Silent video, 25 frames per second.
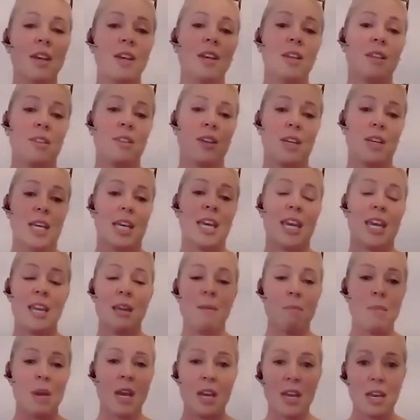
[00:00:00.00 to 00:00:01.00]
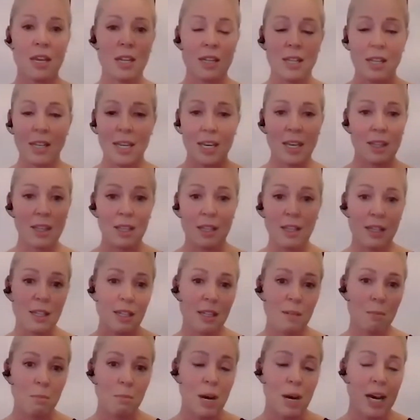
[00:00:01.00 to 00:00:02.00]
that keep me in
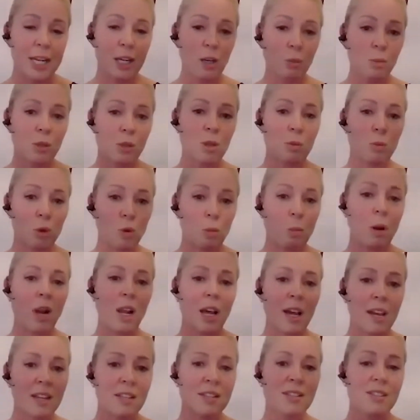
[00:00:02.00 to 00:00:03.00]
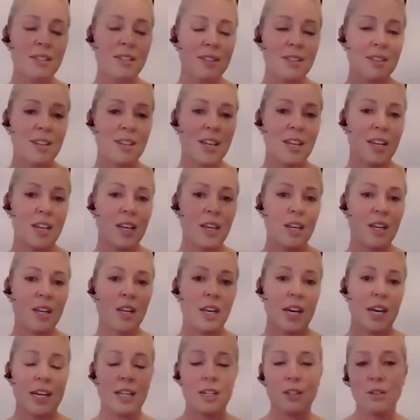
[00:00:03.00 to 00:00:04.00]
my optimal place.
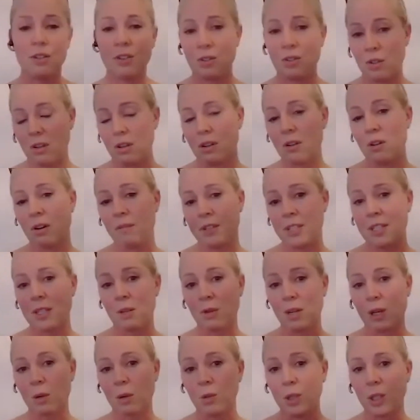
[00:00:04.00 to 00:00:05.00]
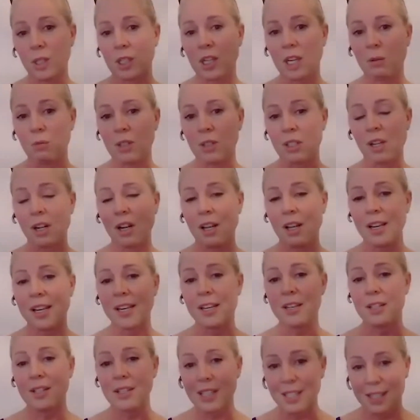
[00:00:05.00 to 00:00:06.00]
And obviously when I'm working with
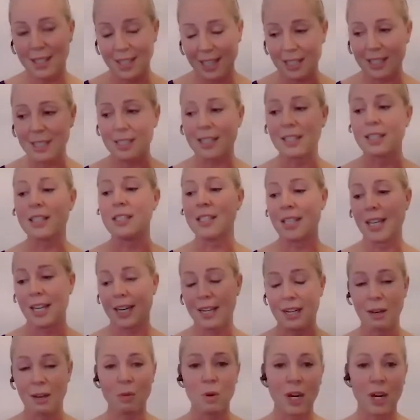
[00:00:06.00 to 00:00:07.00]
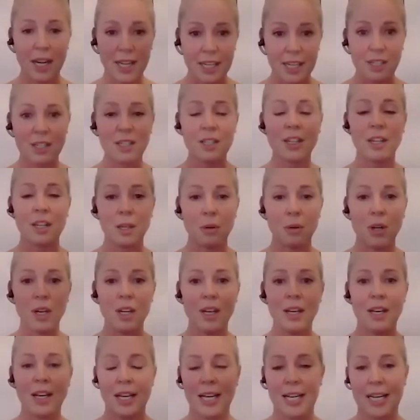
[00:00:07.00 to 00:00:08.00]
clients, that's exactly what I do.
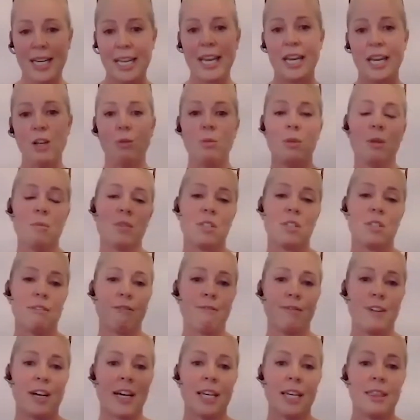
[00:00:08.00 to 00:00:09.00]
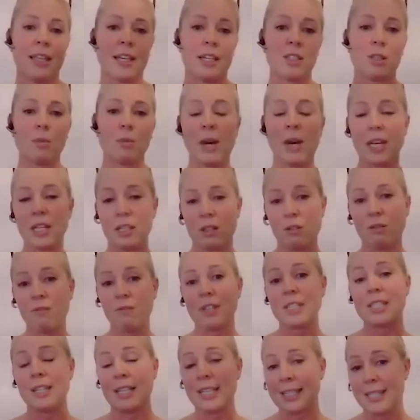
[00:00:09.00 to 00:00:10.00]
I help them to find that space,
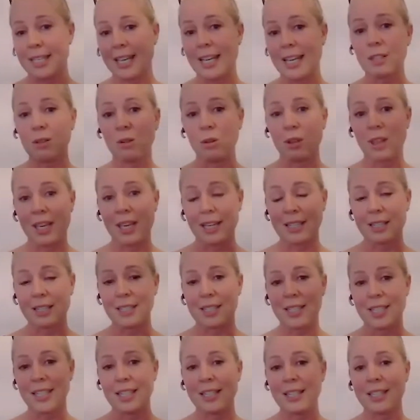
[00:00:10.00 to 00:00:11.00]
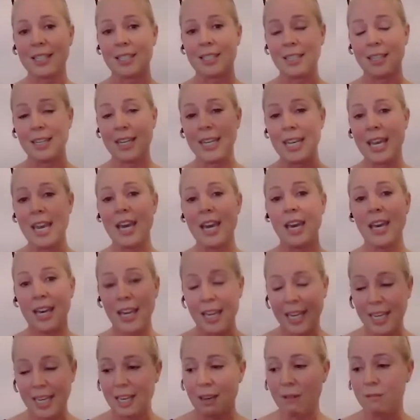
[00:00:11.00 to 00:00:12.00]
obviously tackle the anxiety
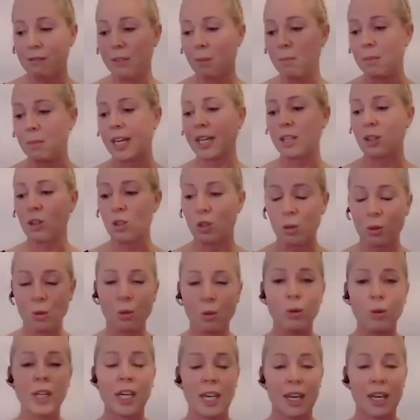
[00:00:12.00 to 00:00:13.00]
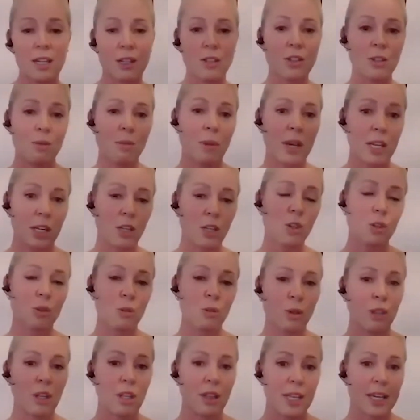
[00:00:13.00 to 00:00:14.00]
and give them that toolkit to make
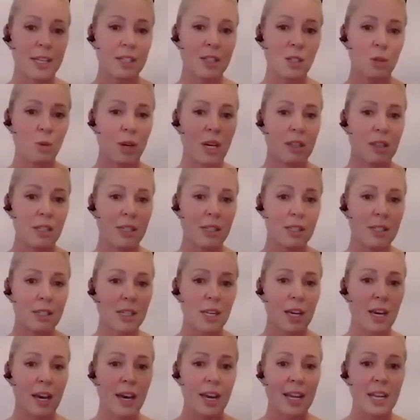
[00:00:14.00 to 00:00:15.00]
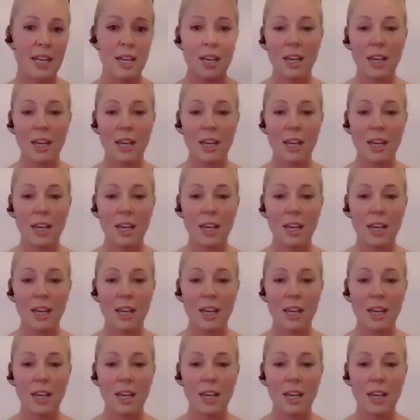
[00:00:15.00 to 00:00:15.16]
sure that that's where they stay,